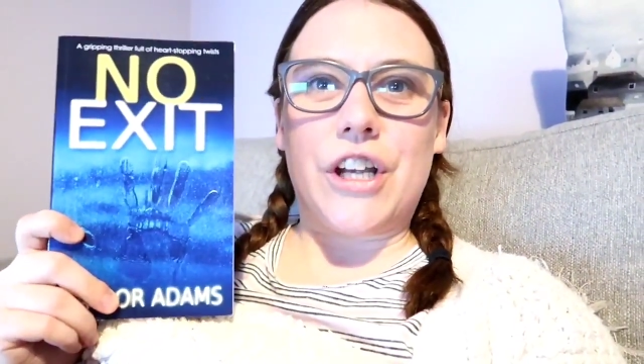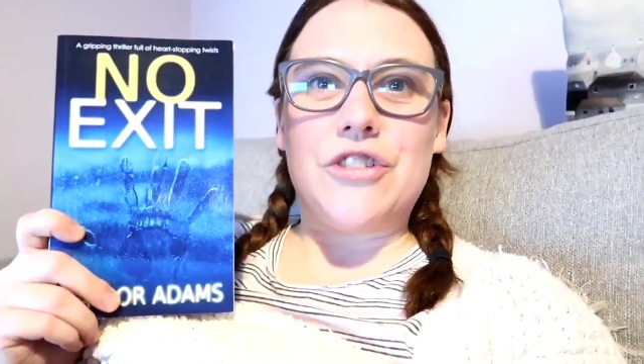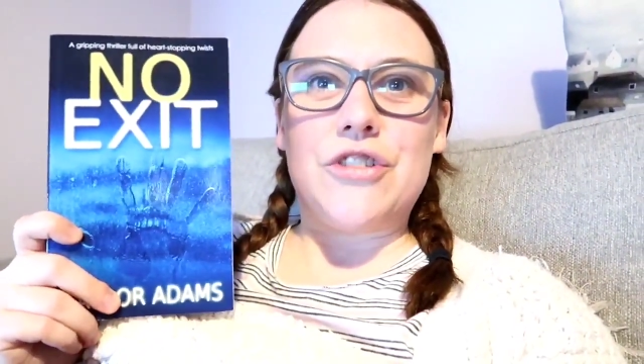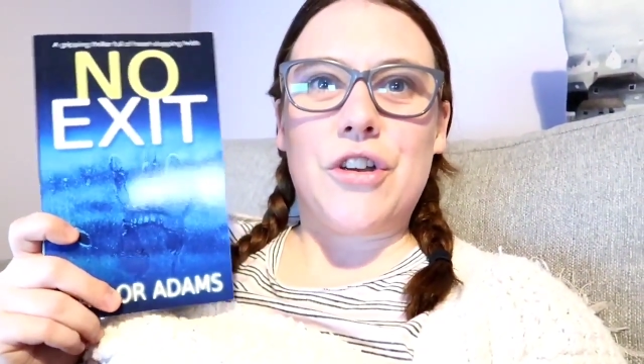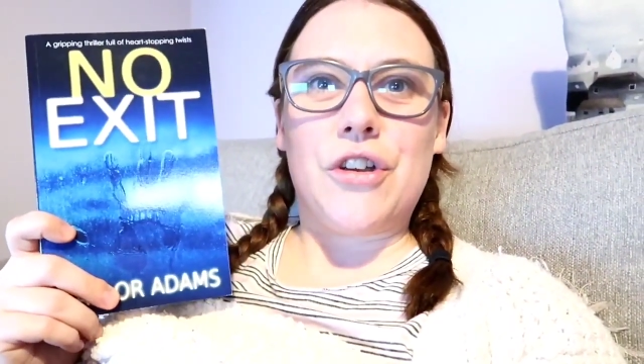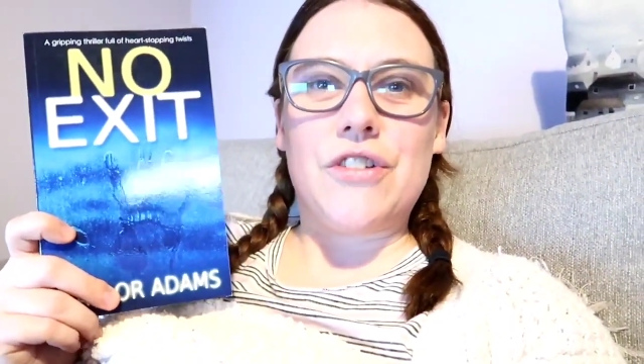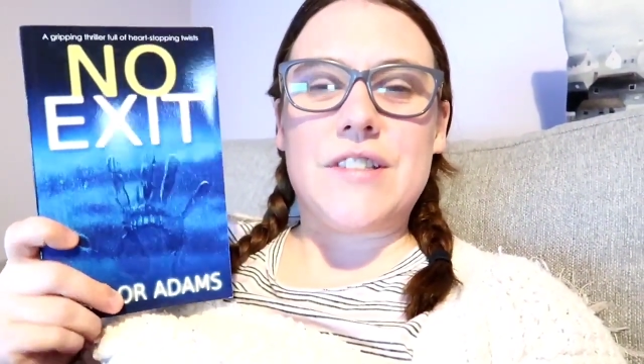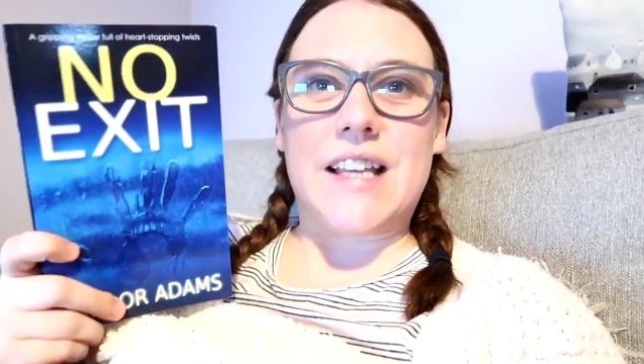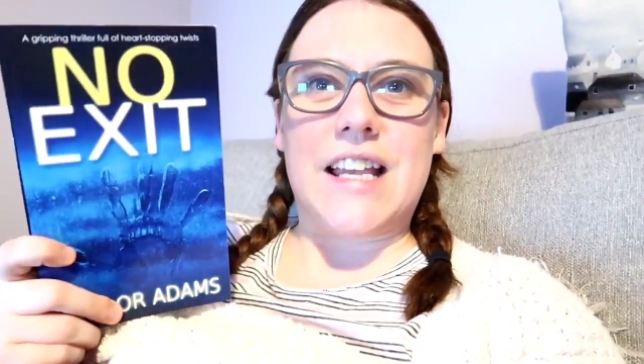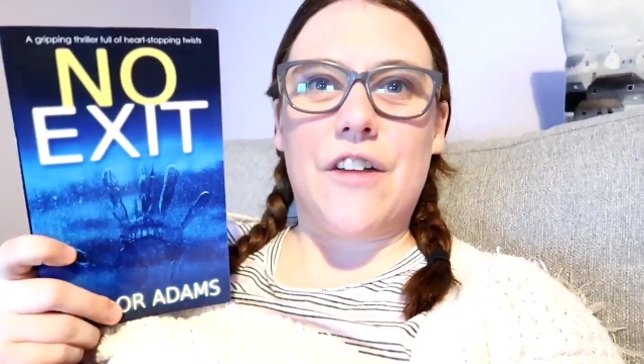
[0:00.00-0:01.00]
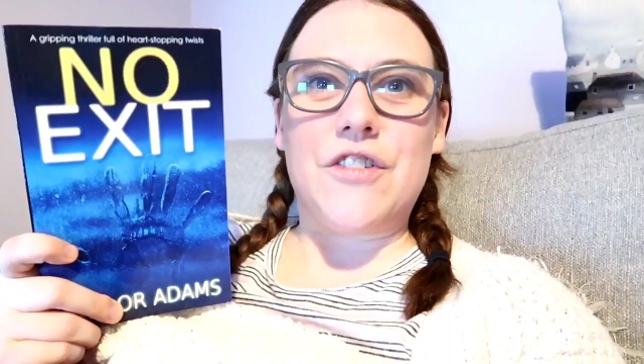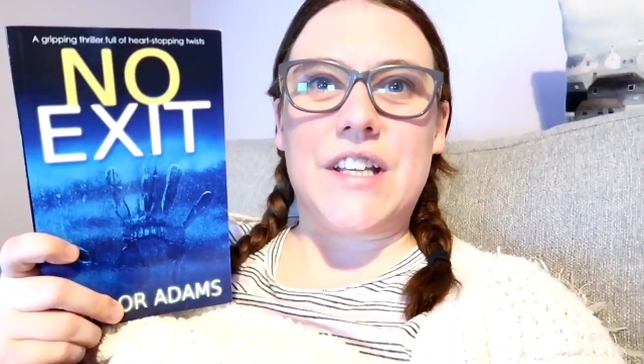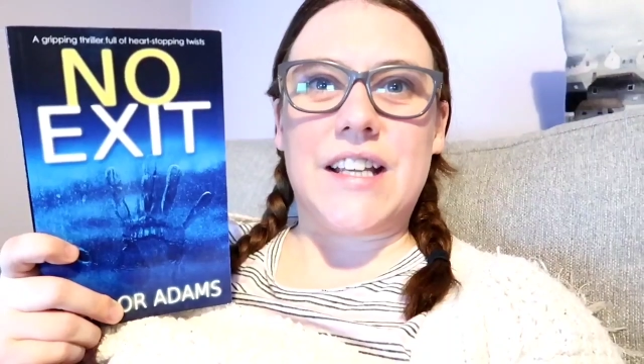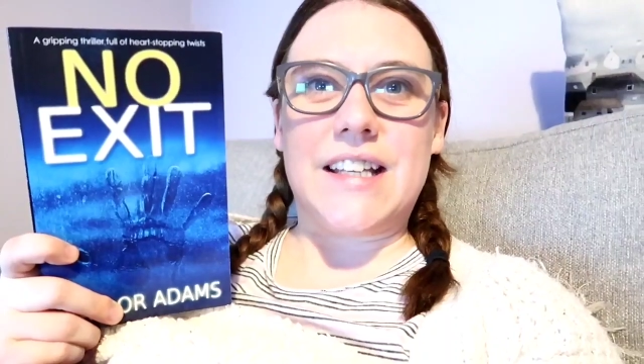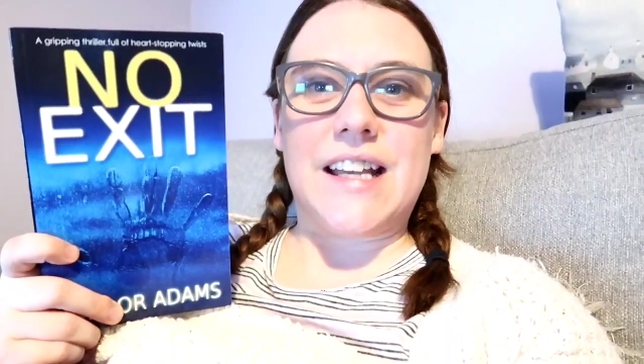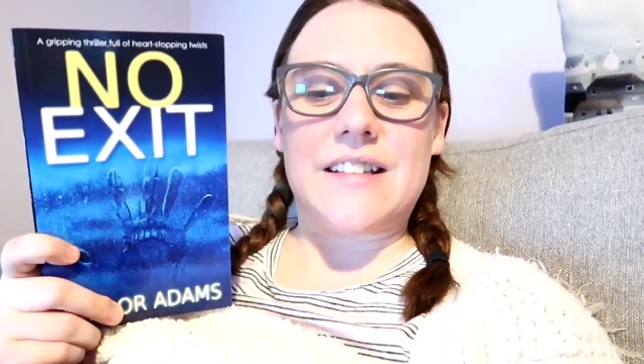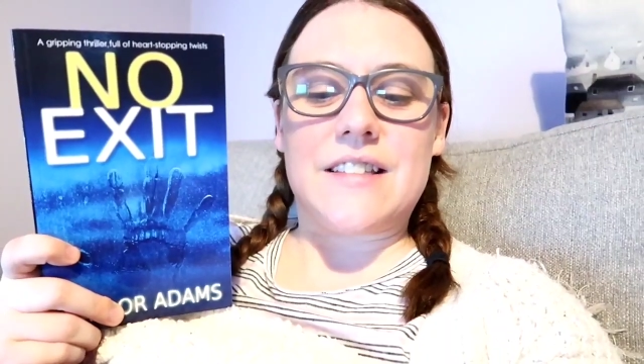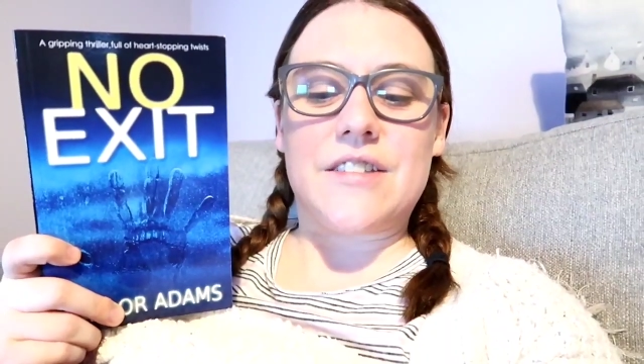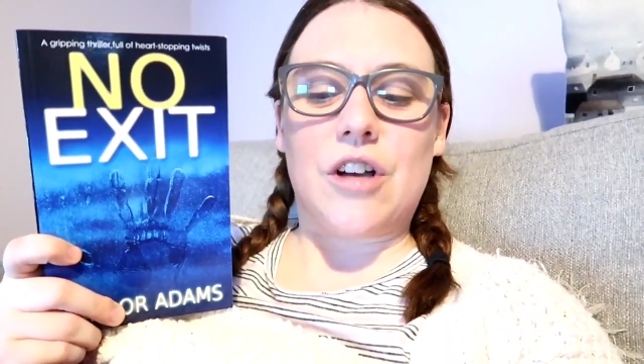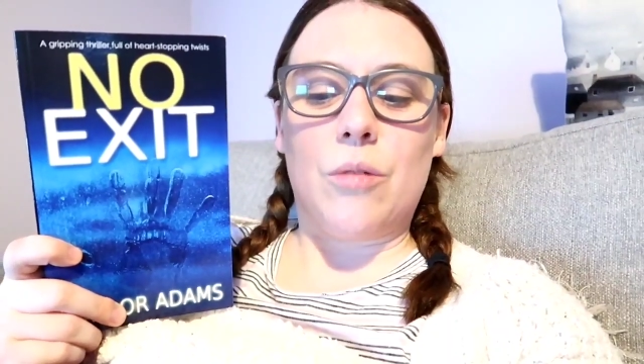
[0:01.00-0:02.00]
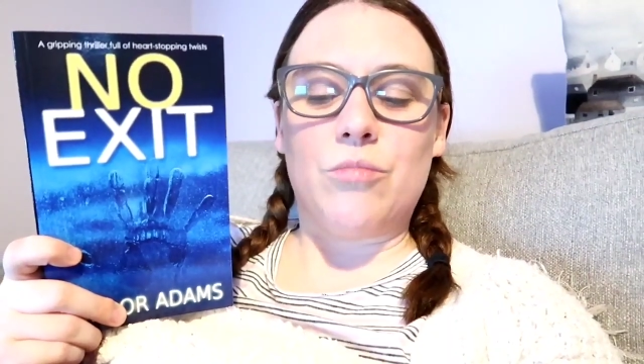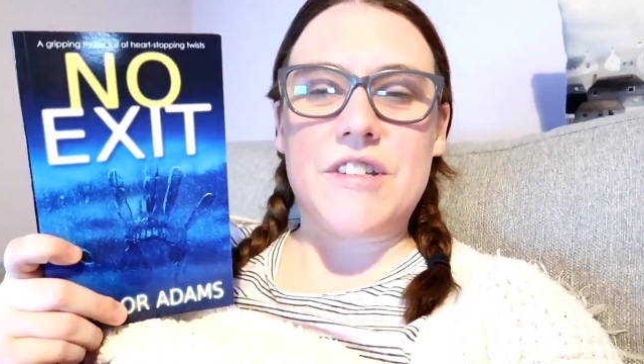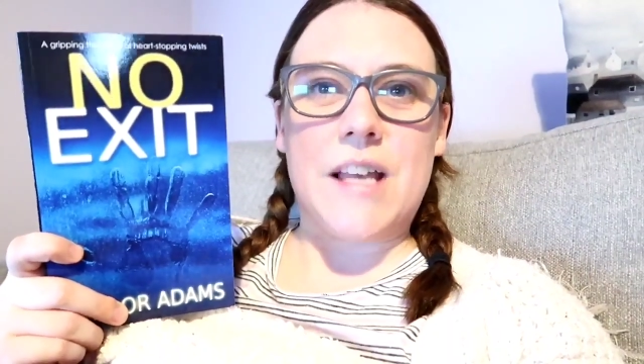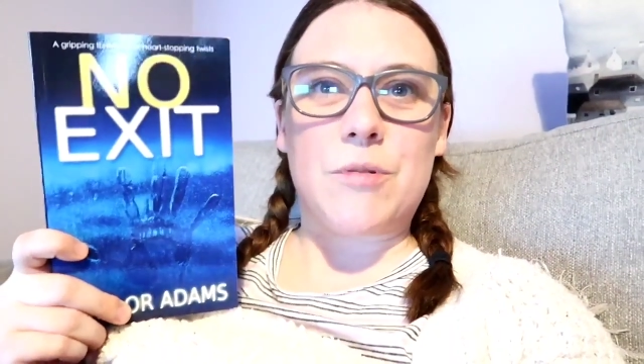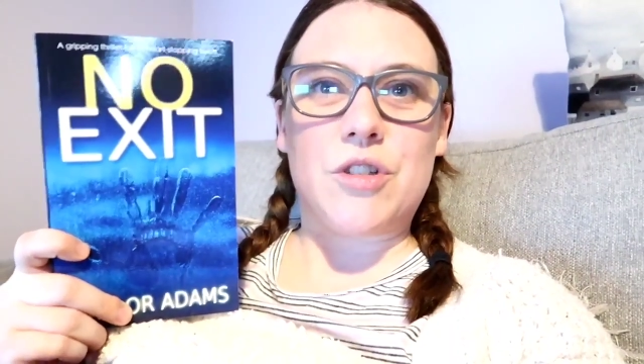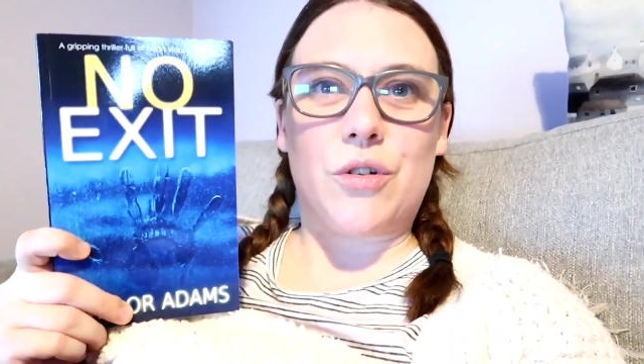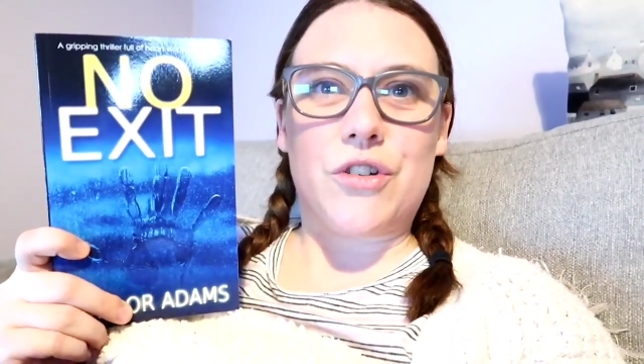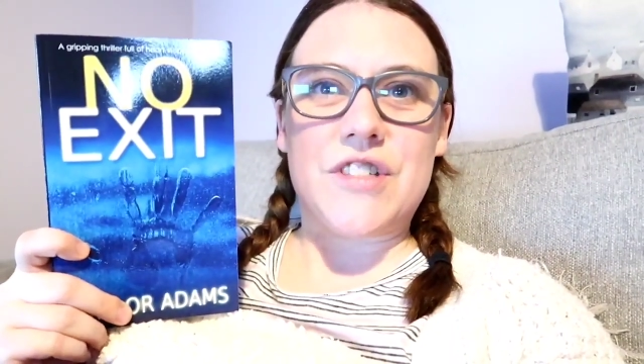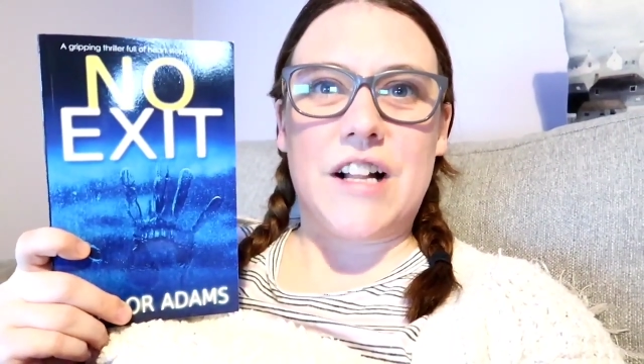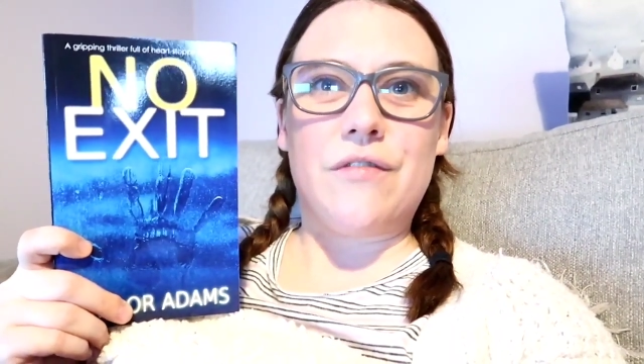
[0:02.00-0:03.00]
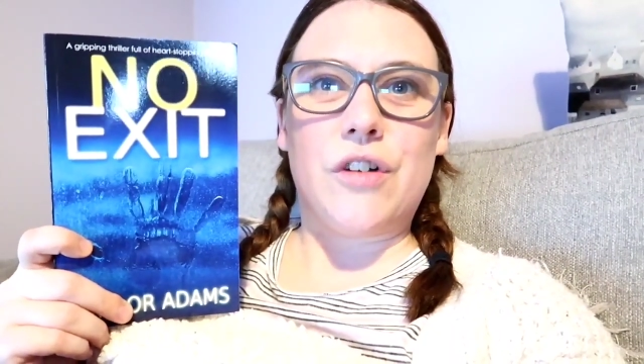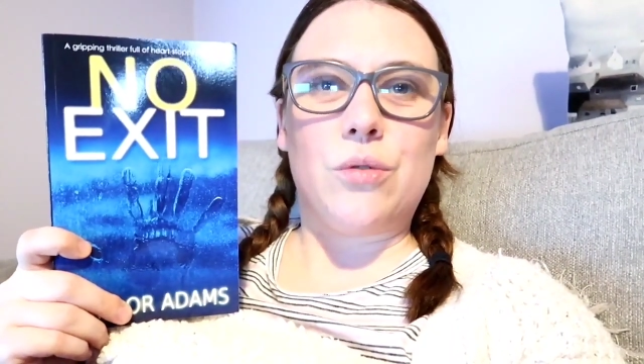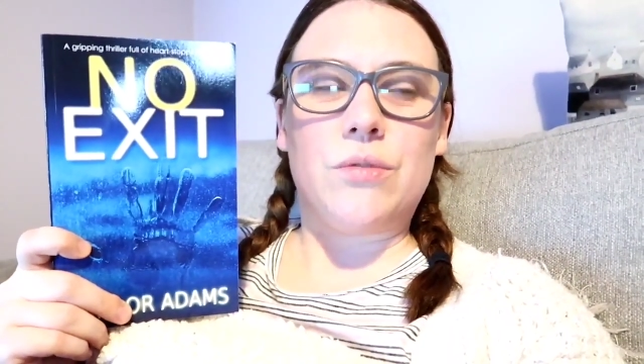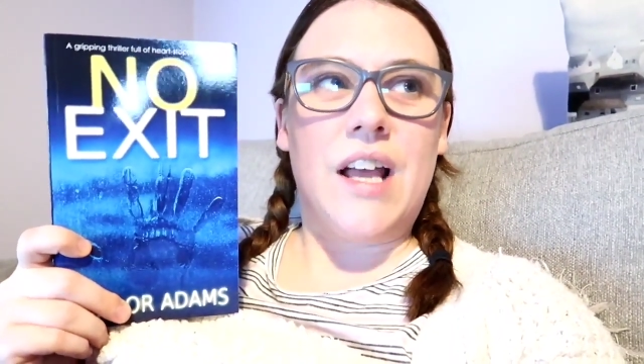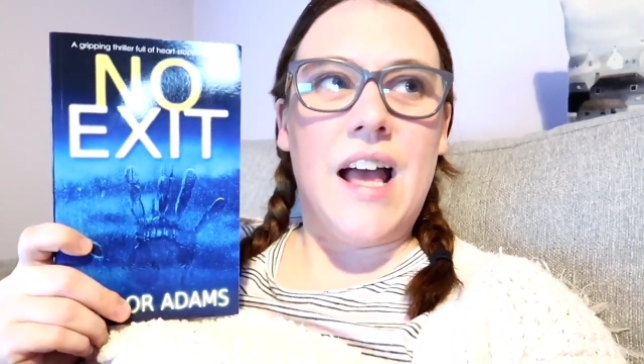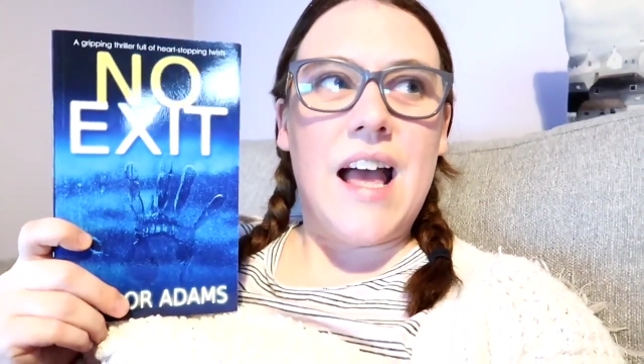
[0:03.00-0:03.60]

out to see if she can get some reception on her cell phone,